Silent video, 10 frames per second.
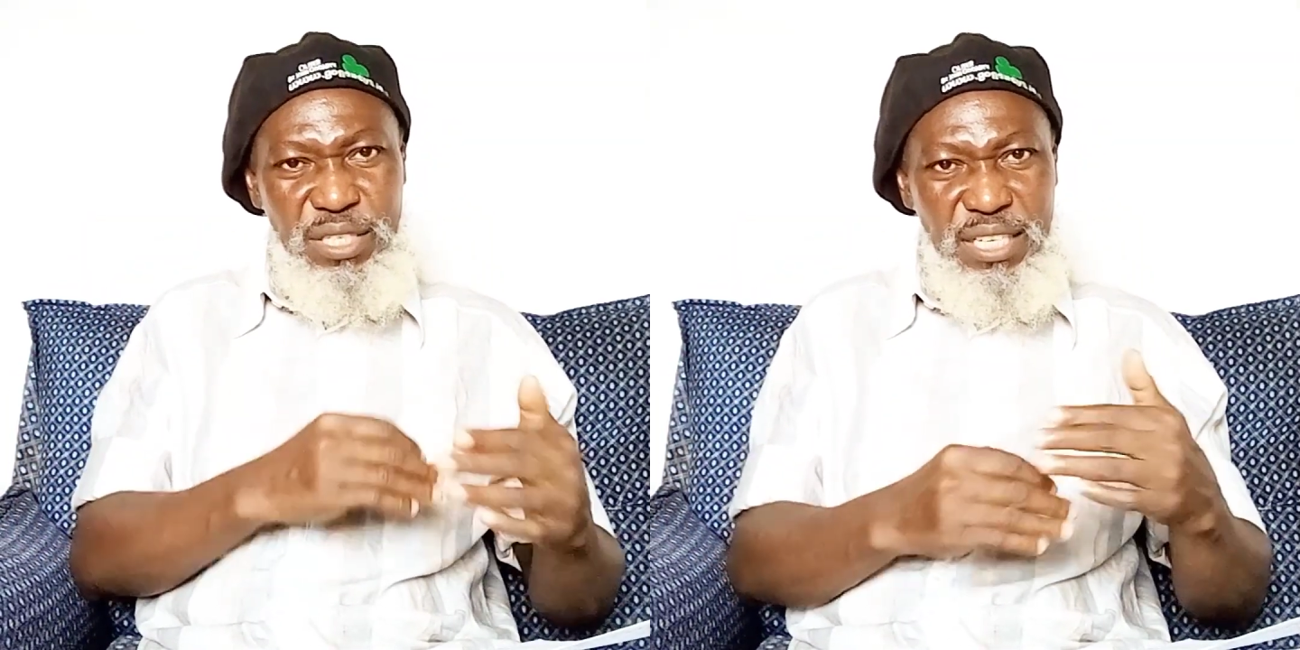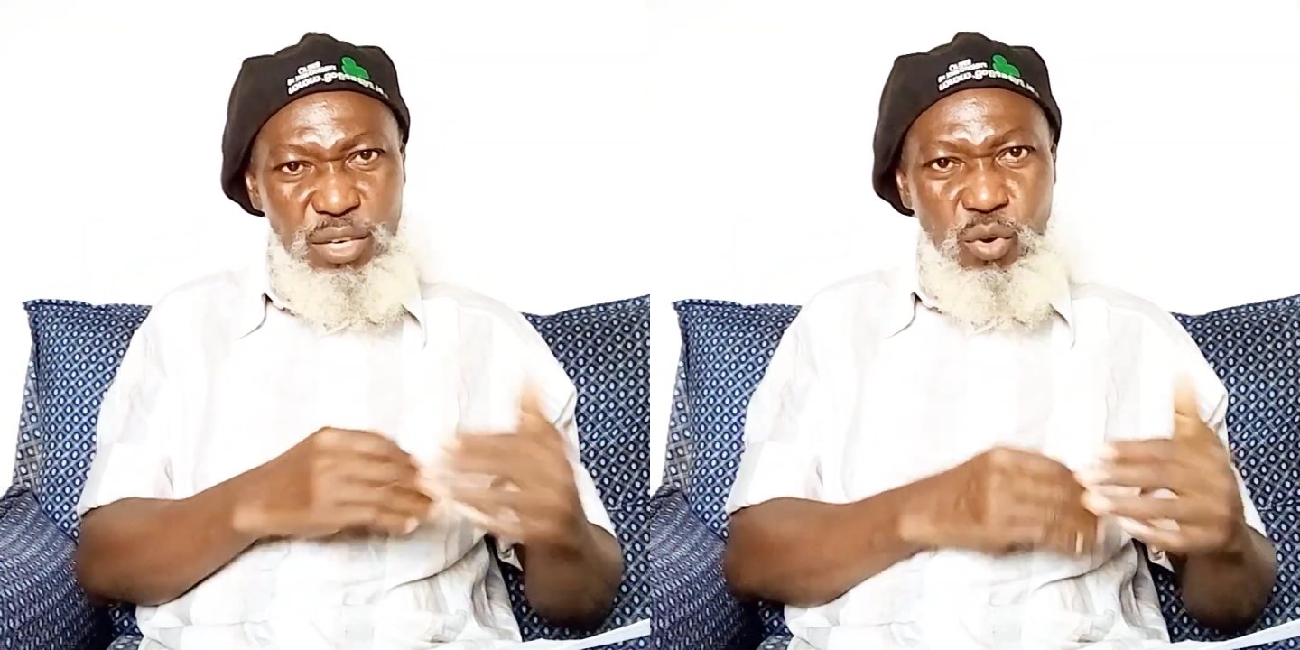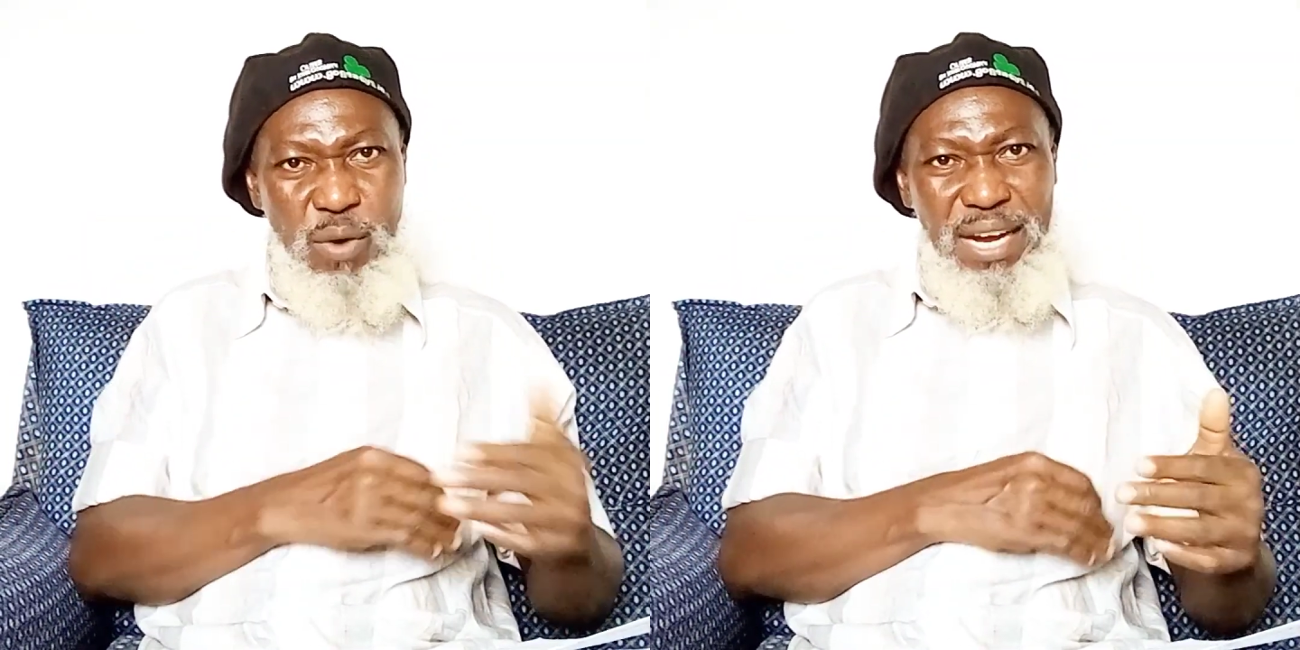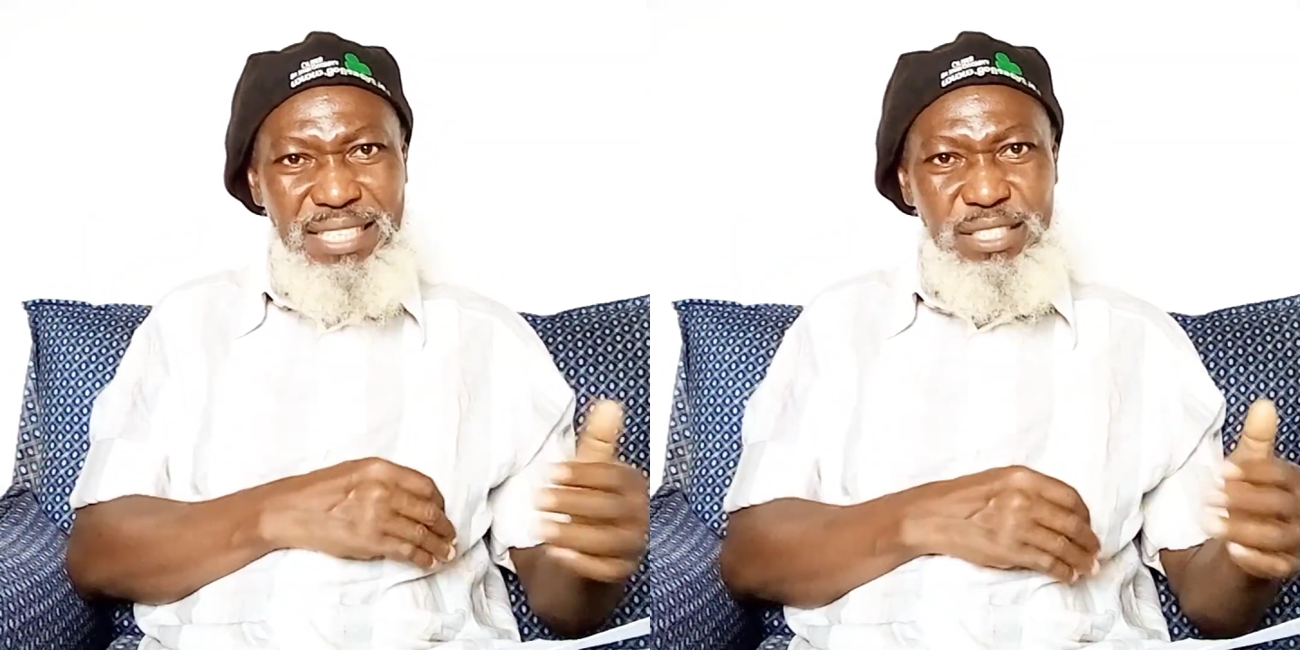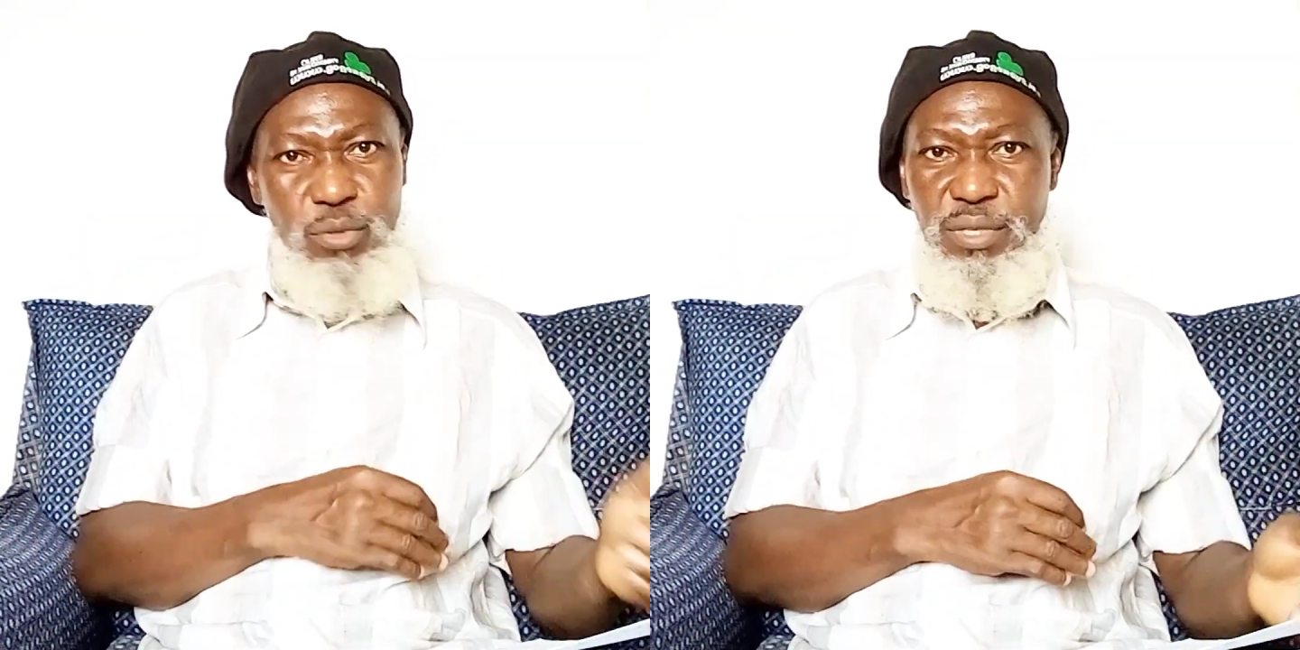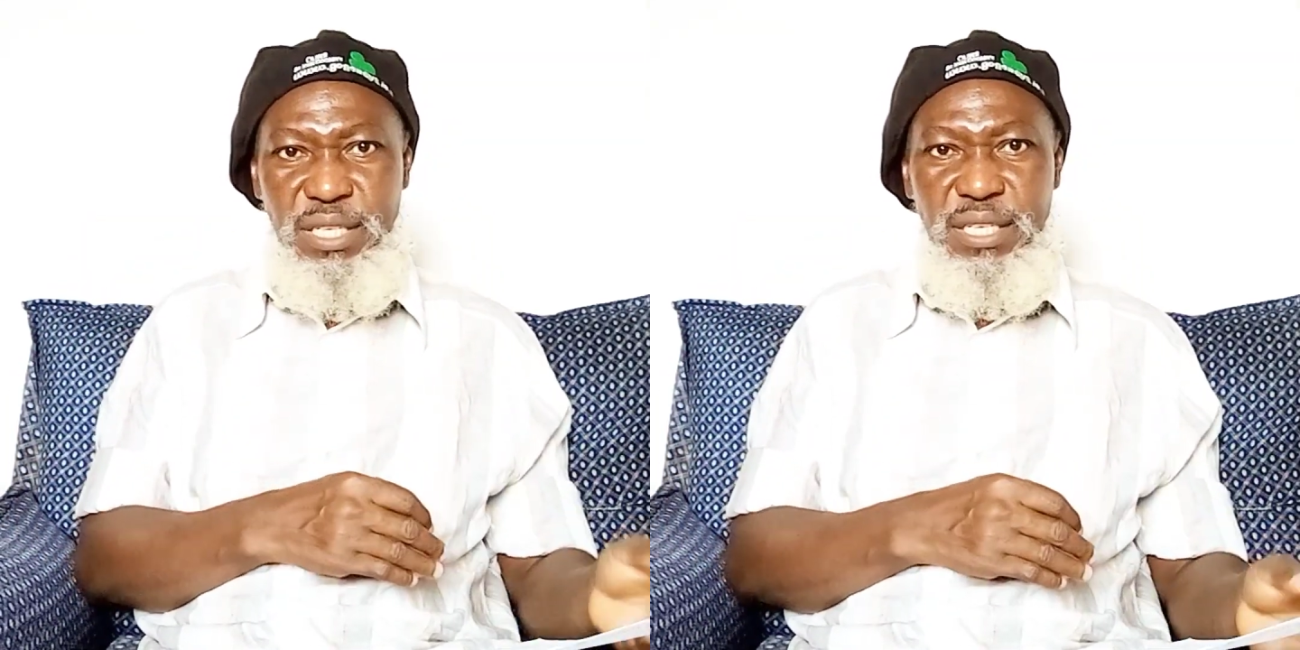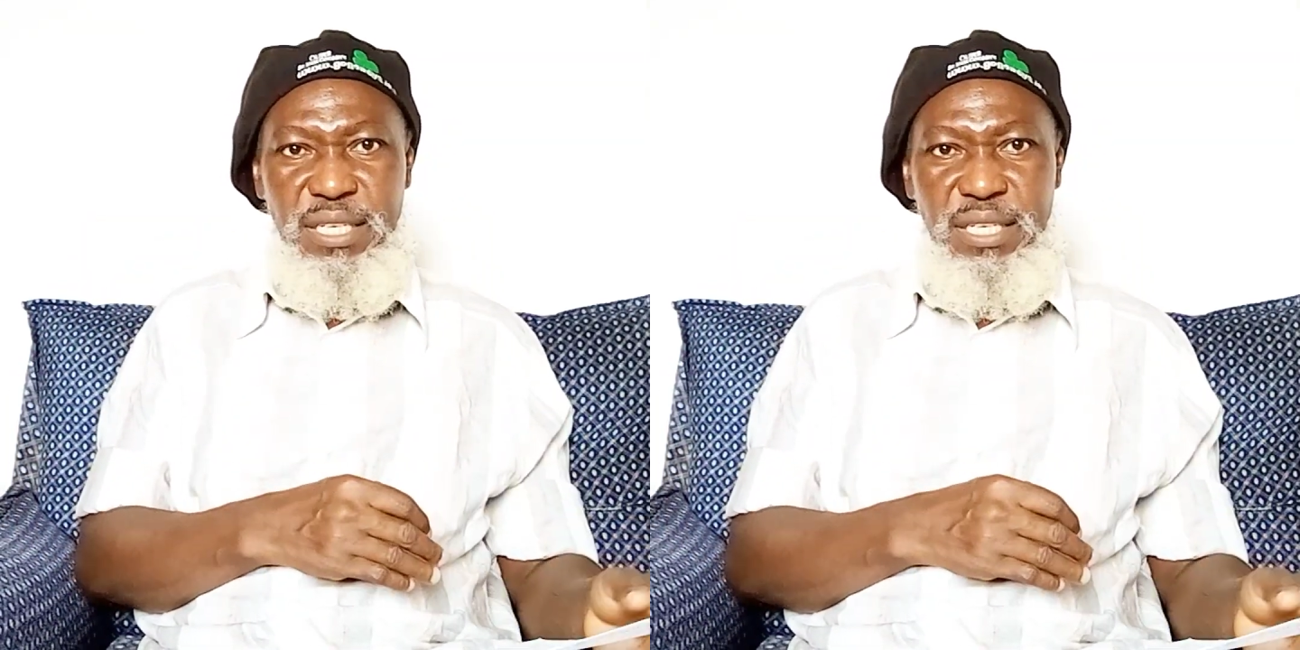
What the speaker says: in a lower category